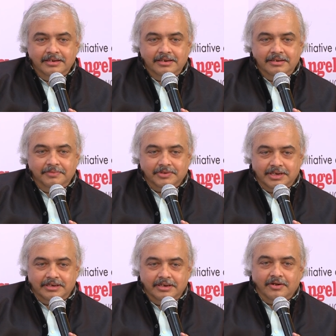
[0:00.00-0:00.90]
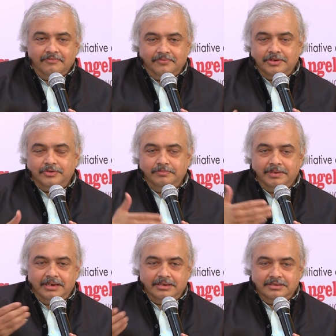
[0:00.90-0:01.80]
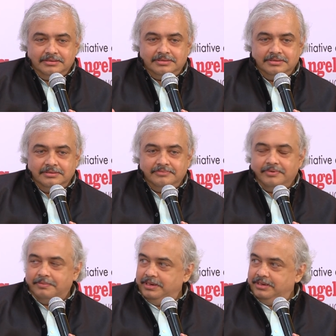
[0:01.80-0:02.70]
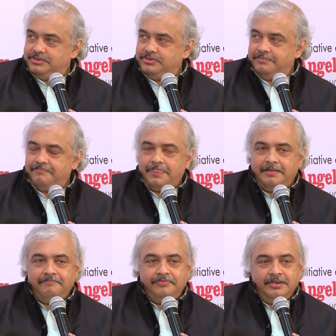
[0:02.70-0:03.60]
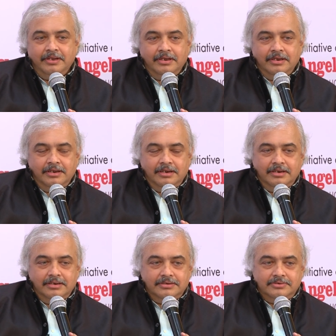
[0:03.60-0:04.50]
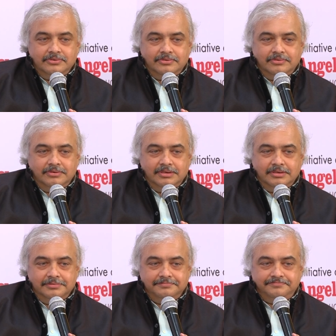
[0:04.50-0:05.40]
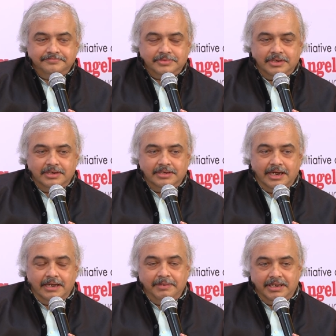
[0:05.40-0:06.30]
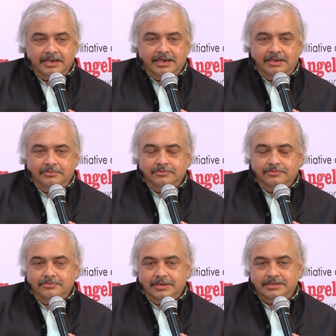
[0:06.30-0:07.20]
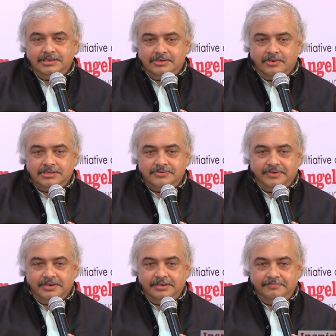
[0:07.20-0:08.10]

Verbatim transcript: because I'd done a lot of work during my articles in pharma industry. So, um, and I met a guy who had just lost his father,